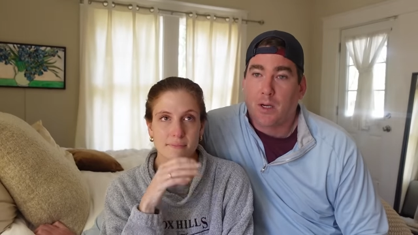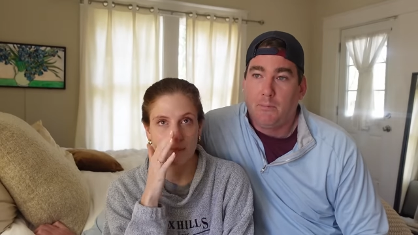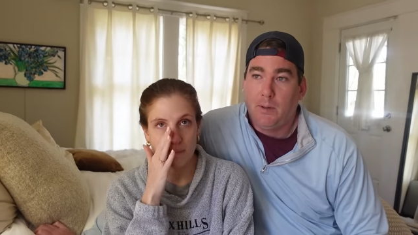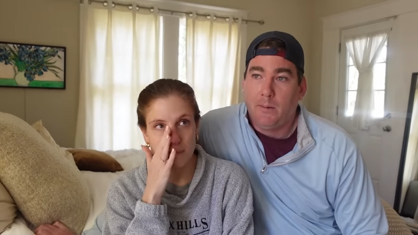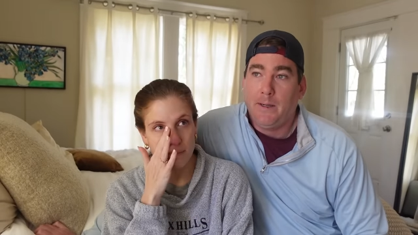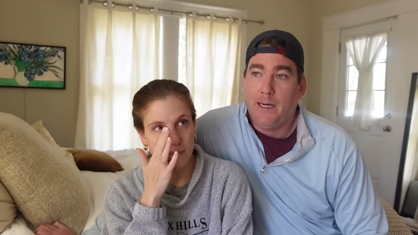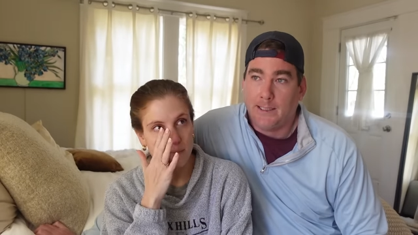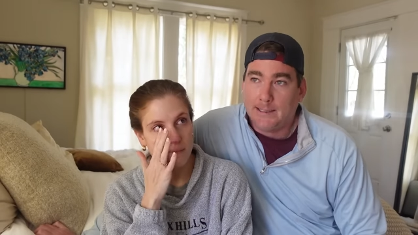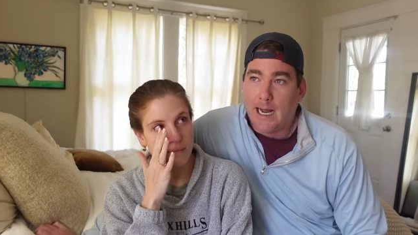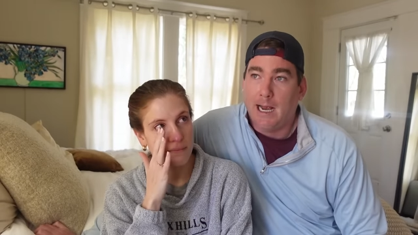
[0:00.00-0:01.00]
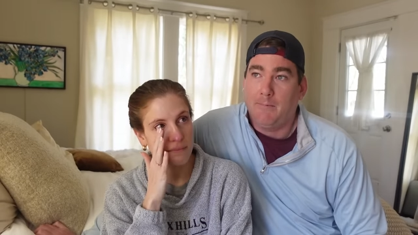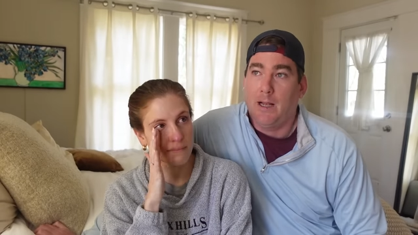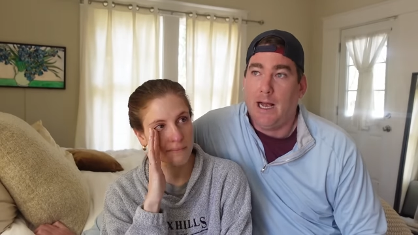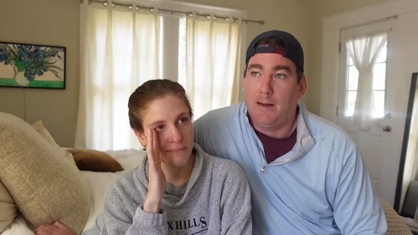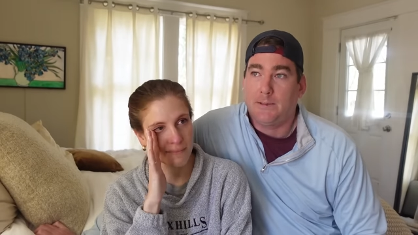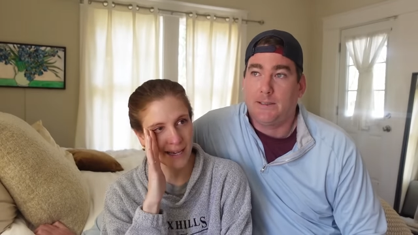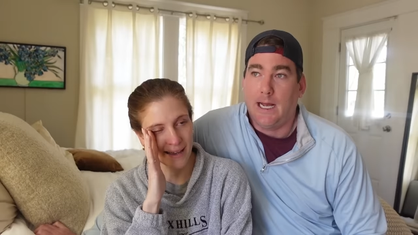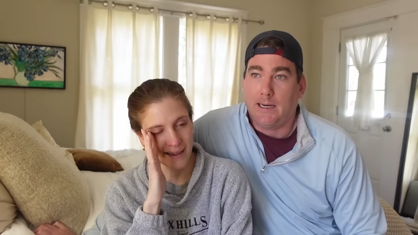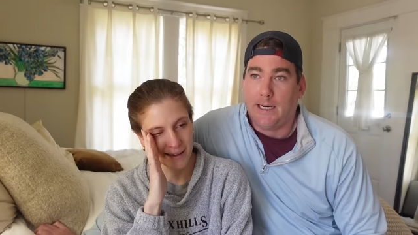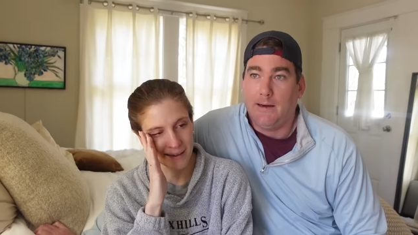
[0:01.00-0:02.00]
Speaker 1: put me in a time lapse
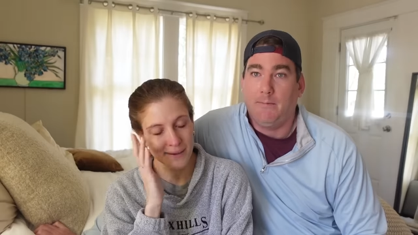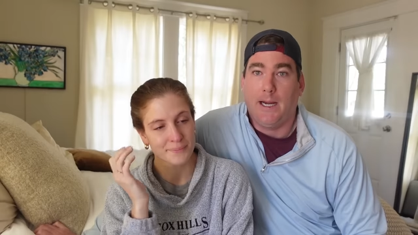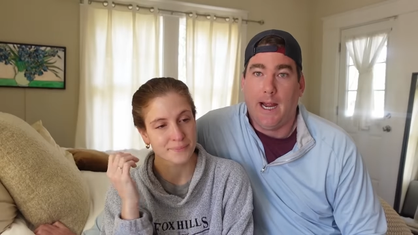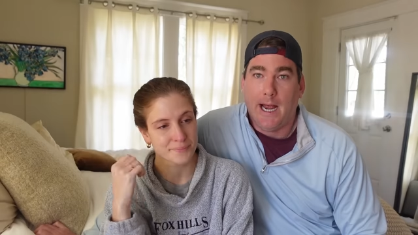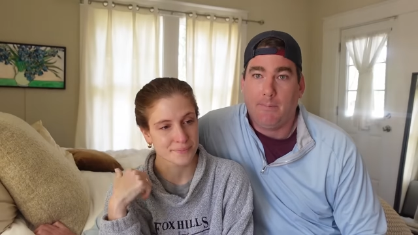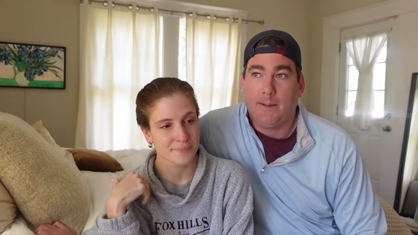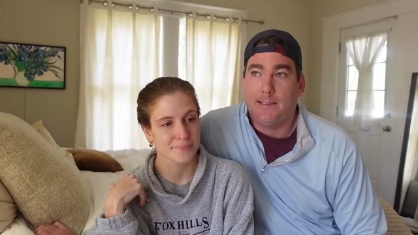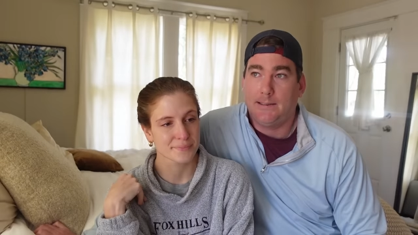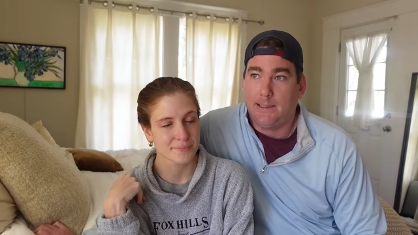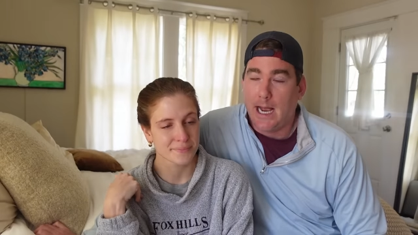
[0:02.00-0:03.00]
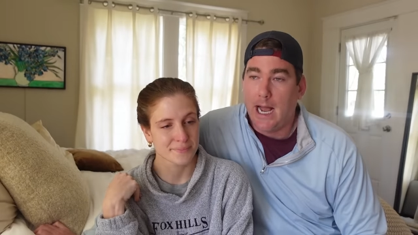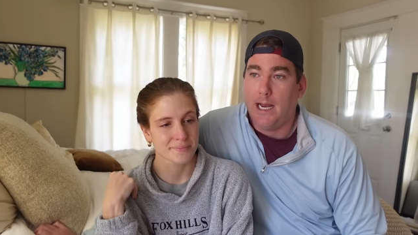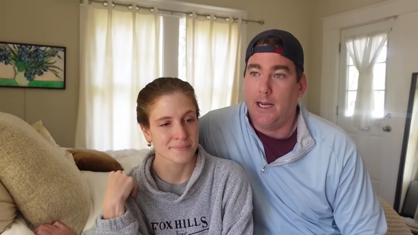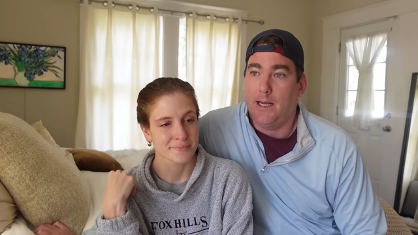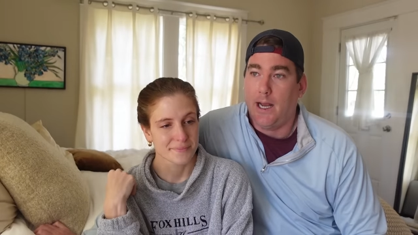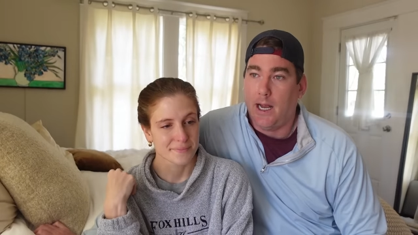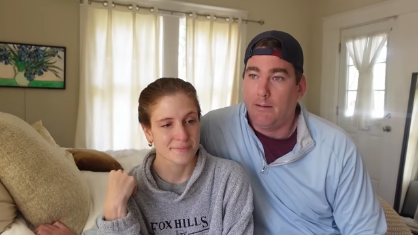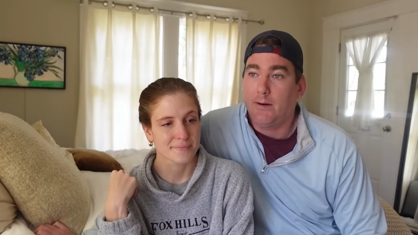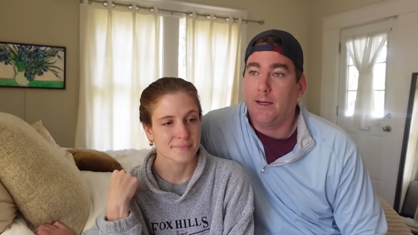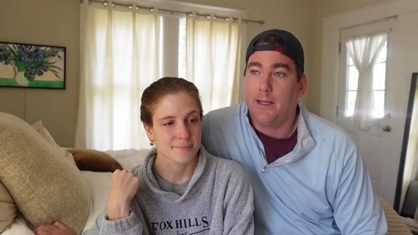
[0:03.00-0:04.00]
that gave me happy, sad, and
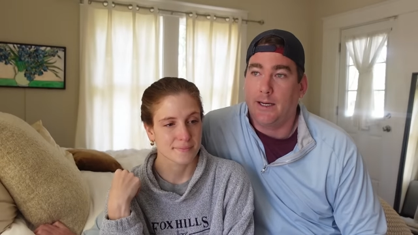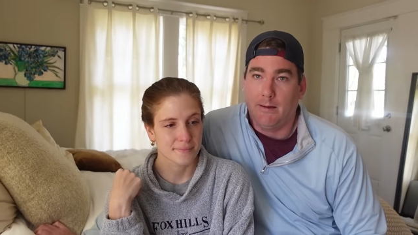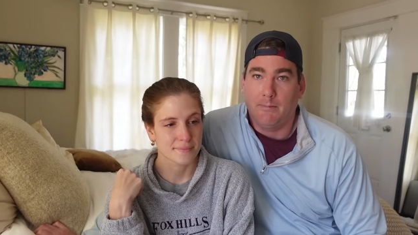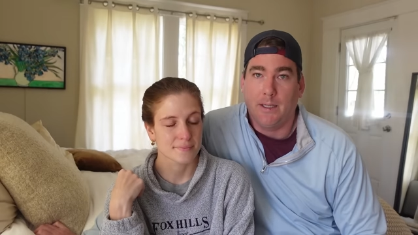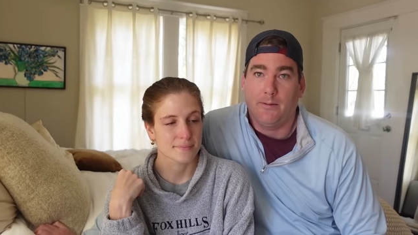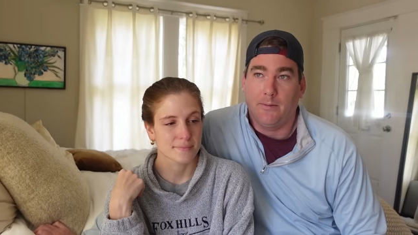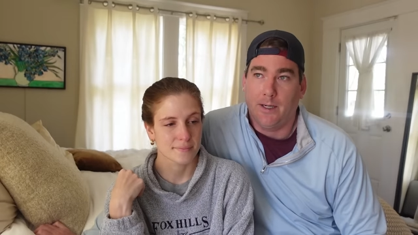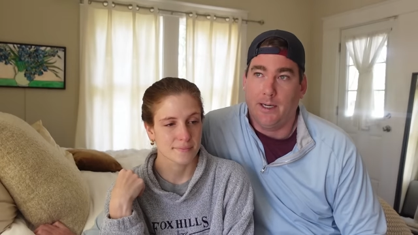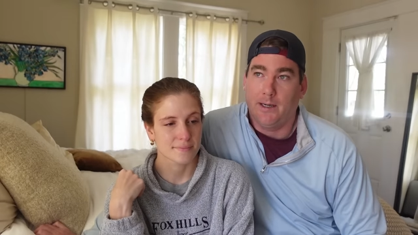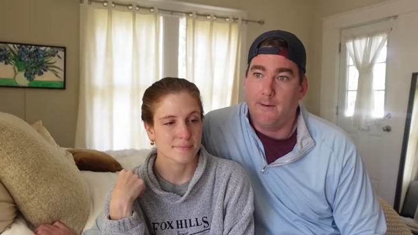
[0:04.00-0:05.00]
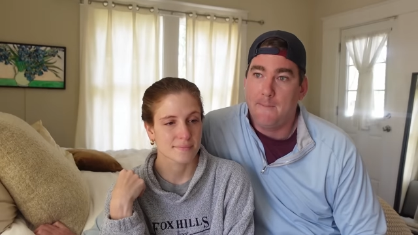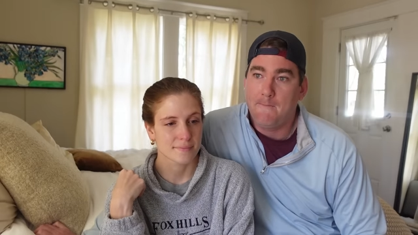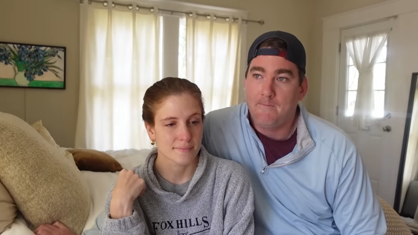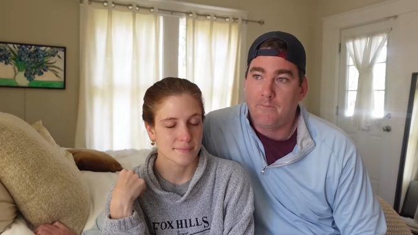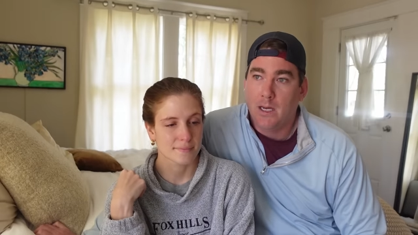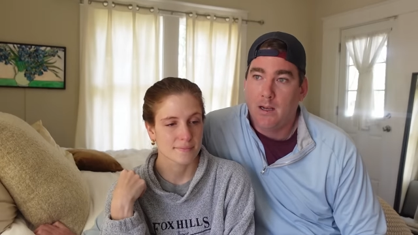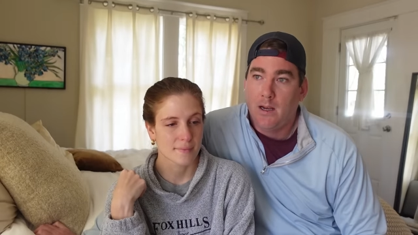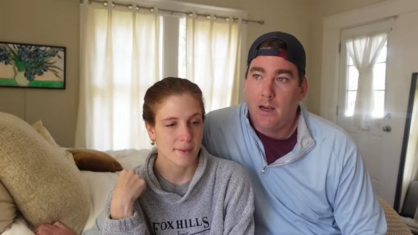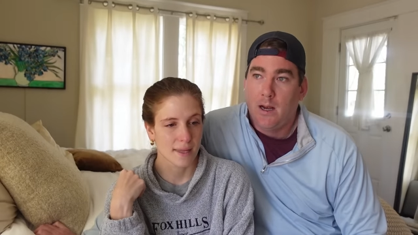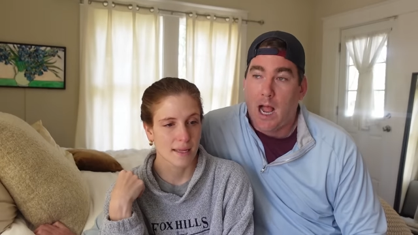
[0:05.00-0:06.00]
everything in between.
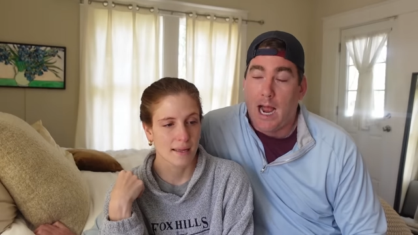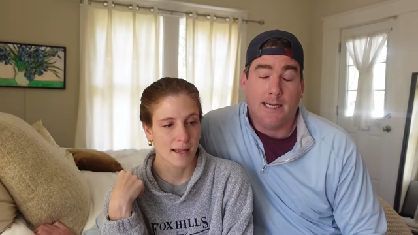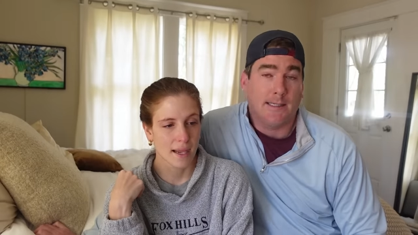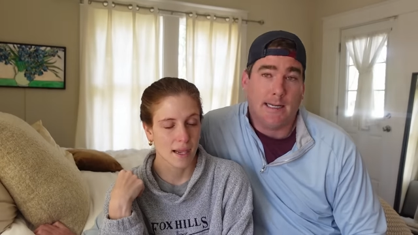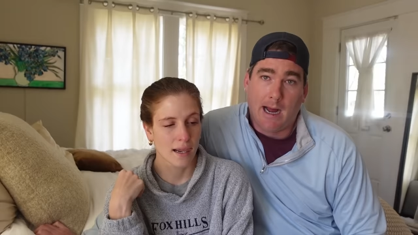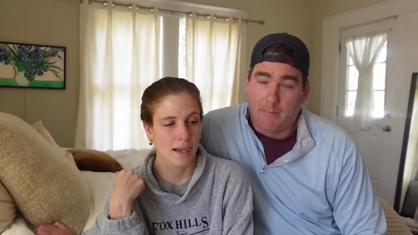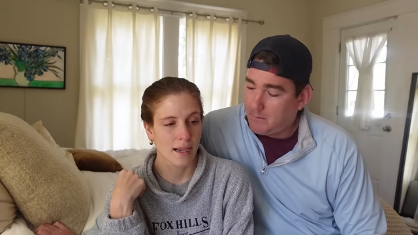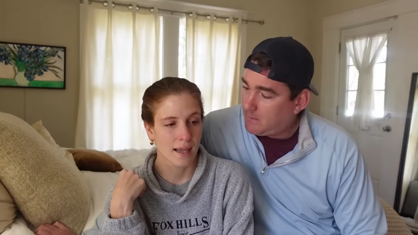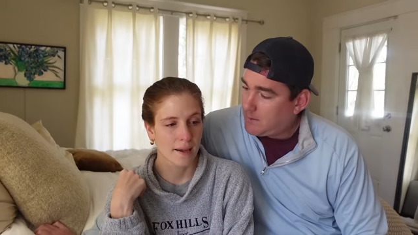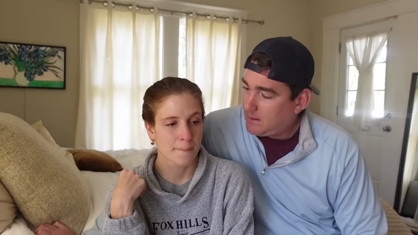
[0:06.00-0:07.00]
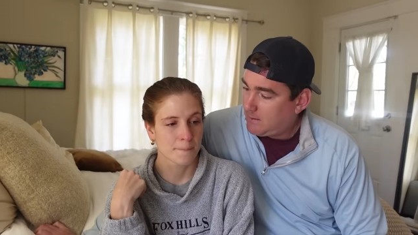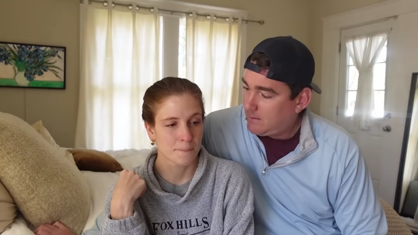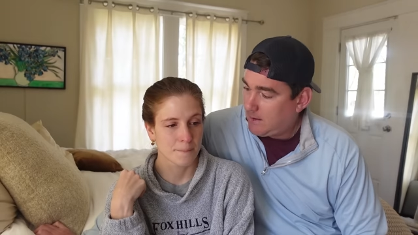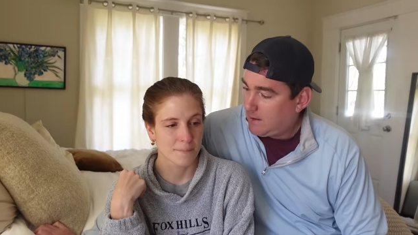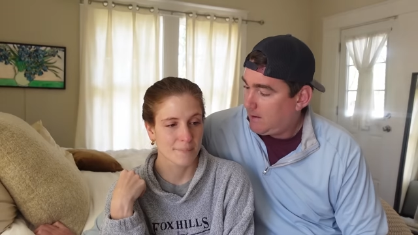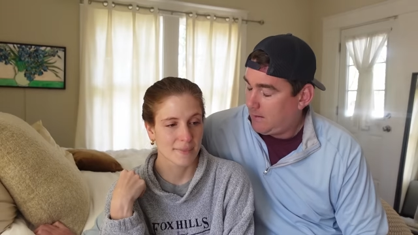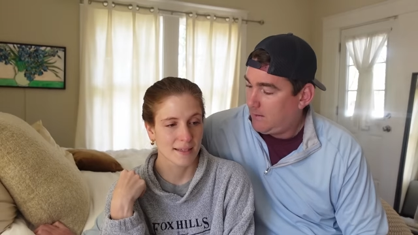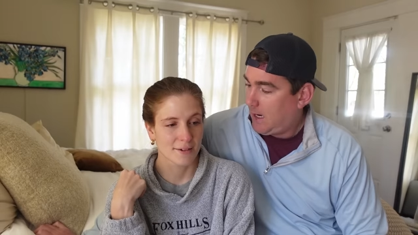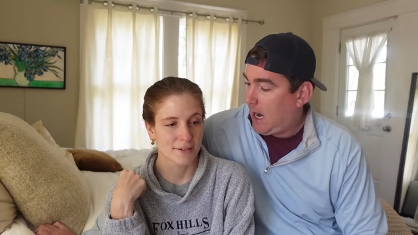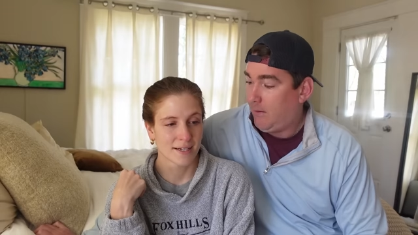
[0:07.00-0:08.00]
I just stopped
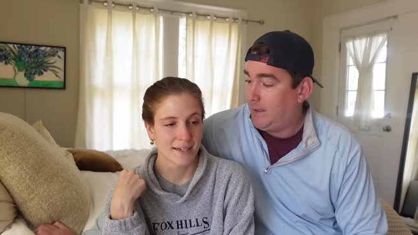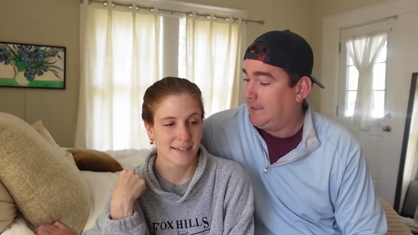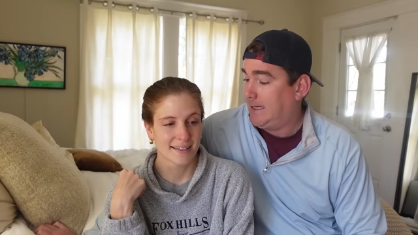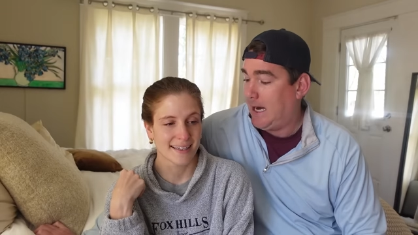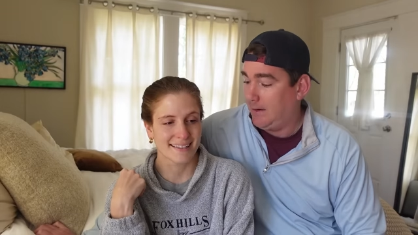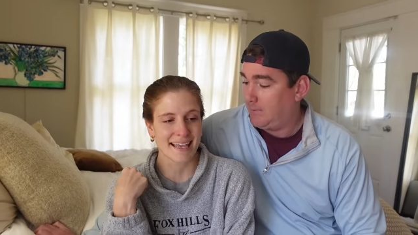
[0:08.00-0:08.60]
how many times?